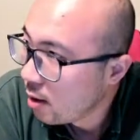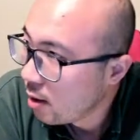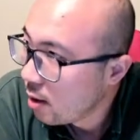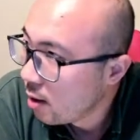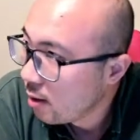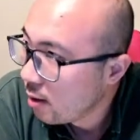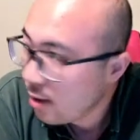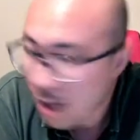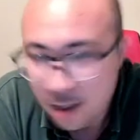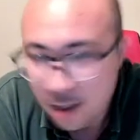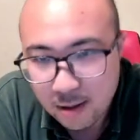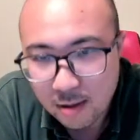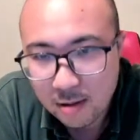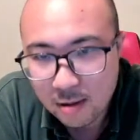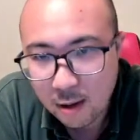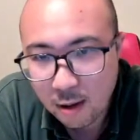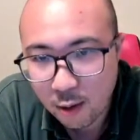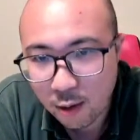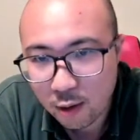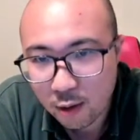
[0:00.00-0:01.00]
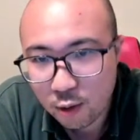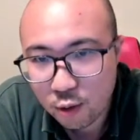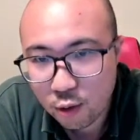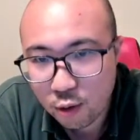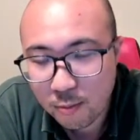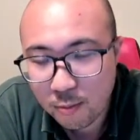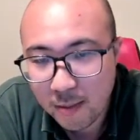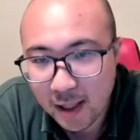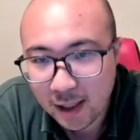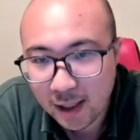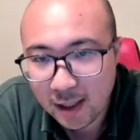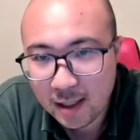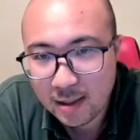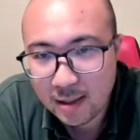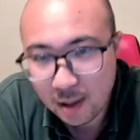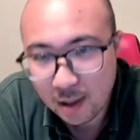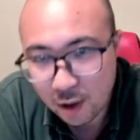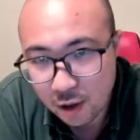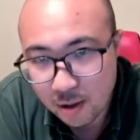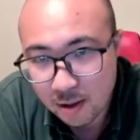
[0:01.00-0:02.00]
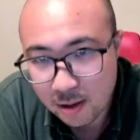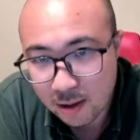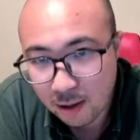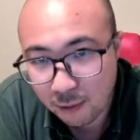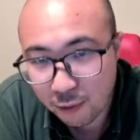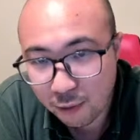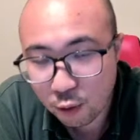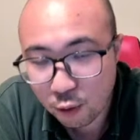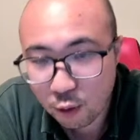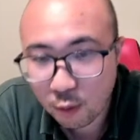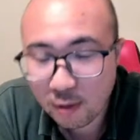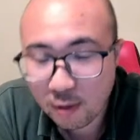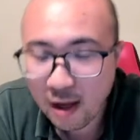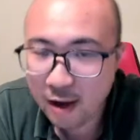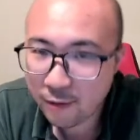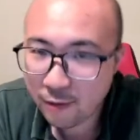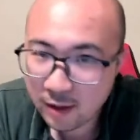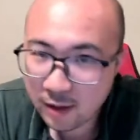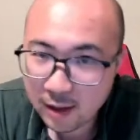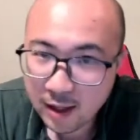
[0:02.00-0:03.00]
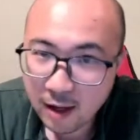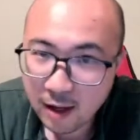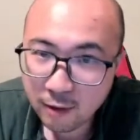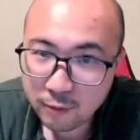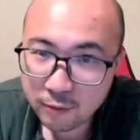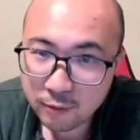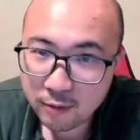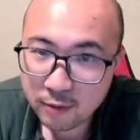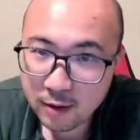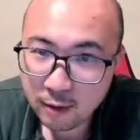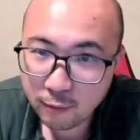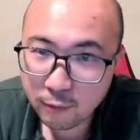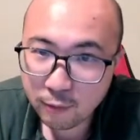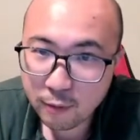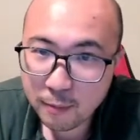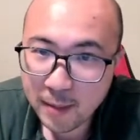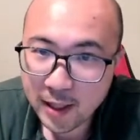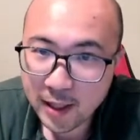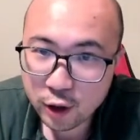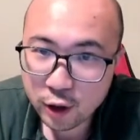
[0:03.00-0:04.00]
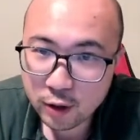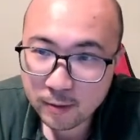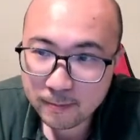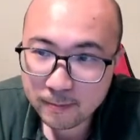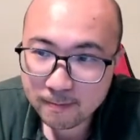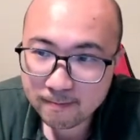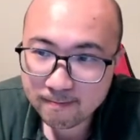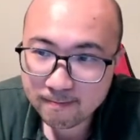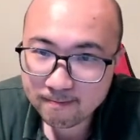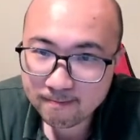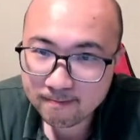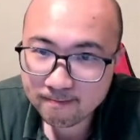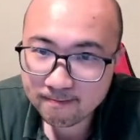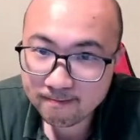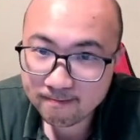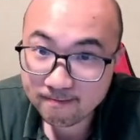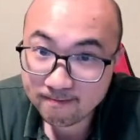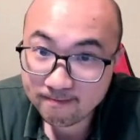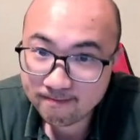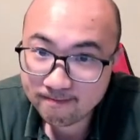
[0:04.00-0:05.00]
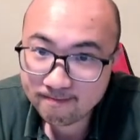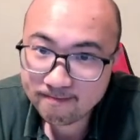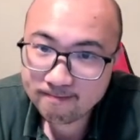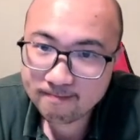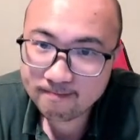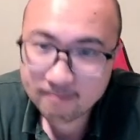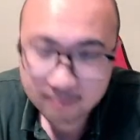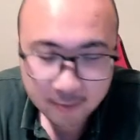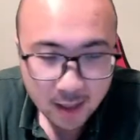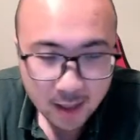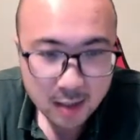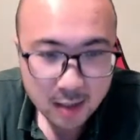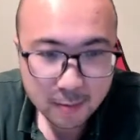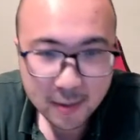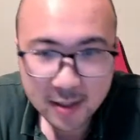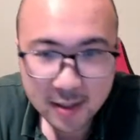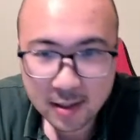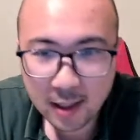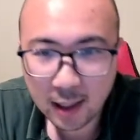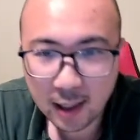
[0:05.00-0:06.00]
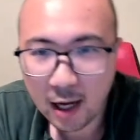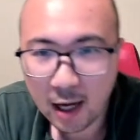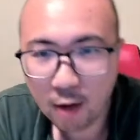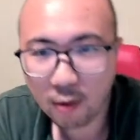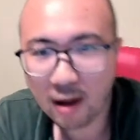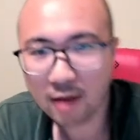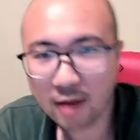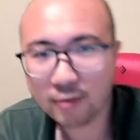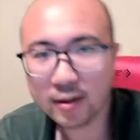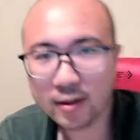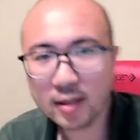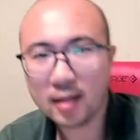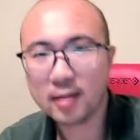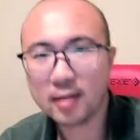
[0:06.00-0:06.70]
necessary to make decisions if you don't have enough information. That's basically how life is.